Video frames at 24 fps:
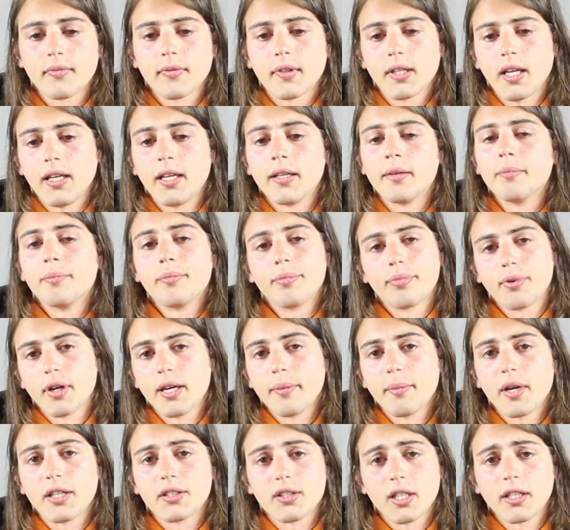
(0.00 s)
And pretty
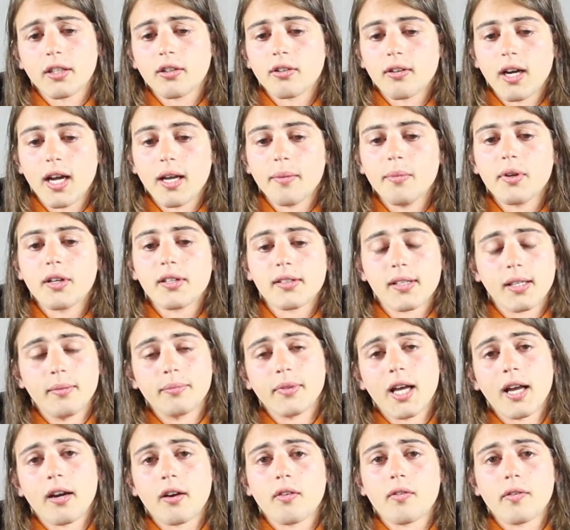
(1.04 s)
much I cry because I'm
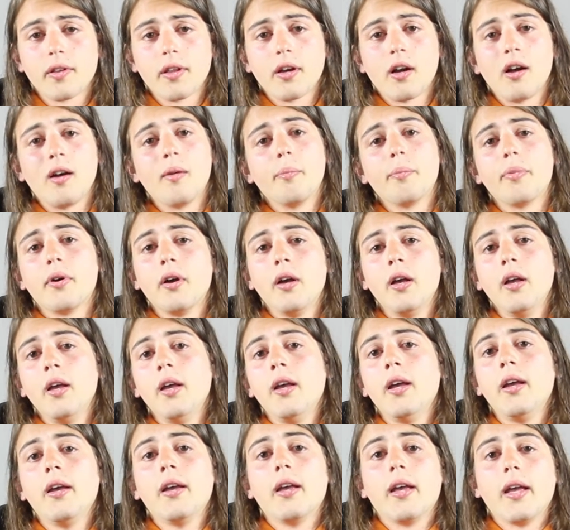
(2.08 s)
not over the hump
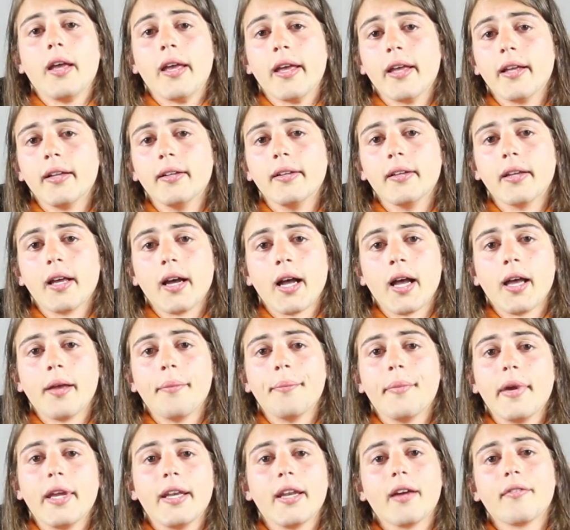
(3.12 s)
and I
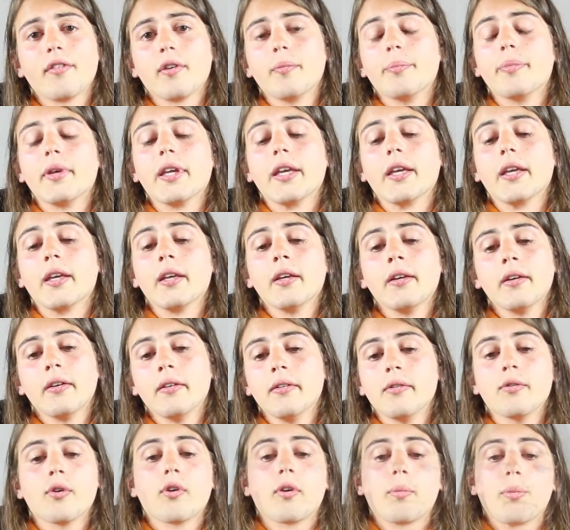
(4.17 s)
may never be
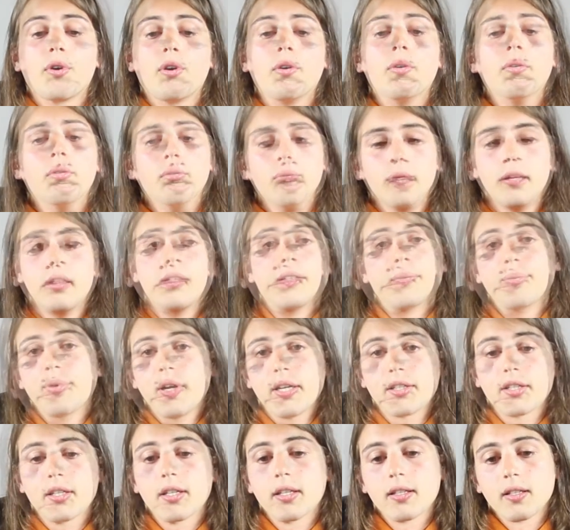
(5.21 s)
normal.
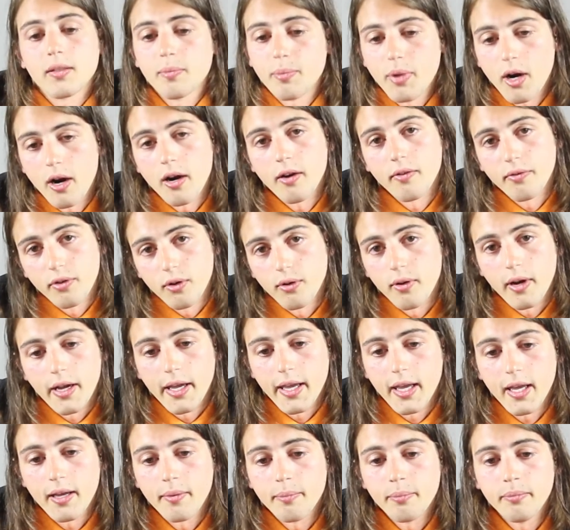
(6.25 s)
Depression is a part of who I
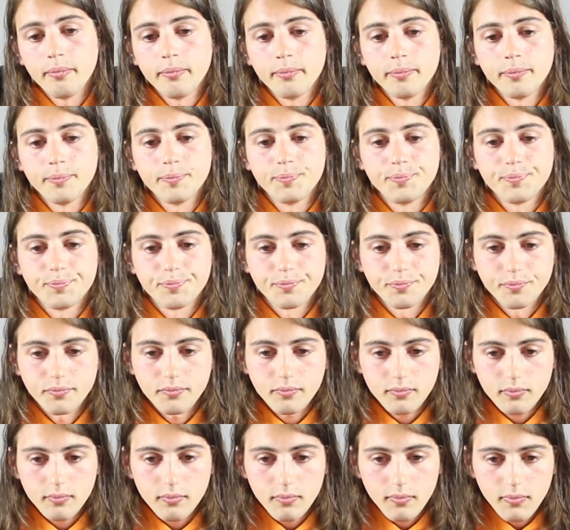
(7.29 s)
am.
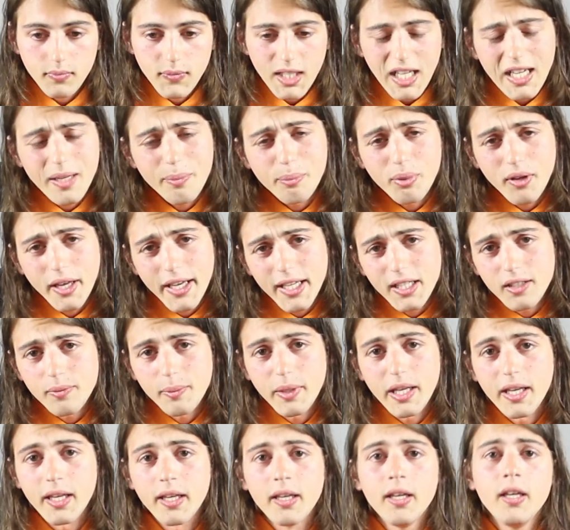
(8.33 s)
It plagues
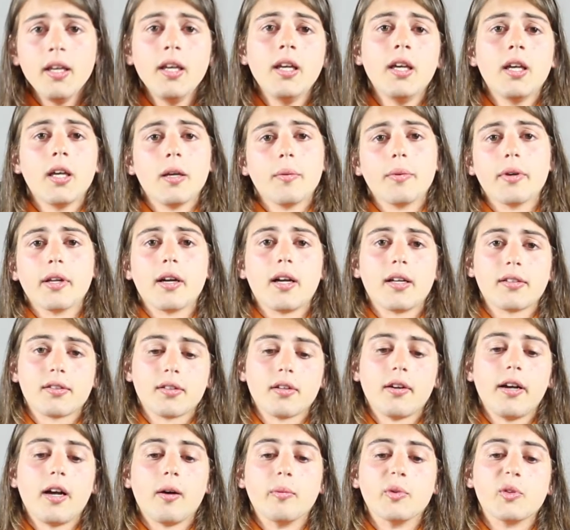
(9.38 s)
me, but it
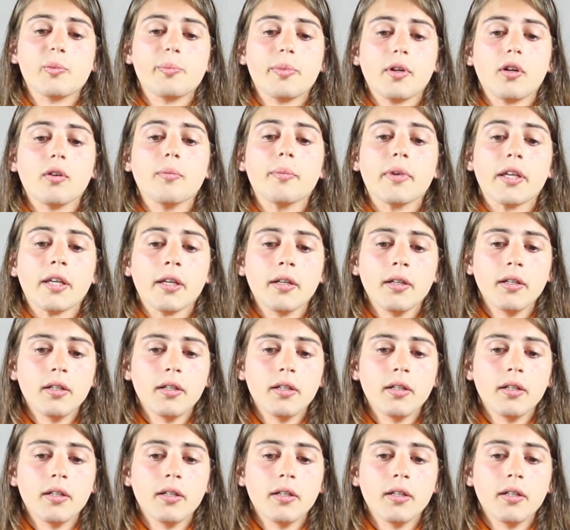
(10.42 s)
also helps build me.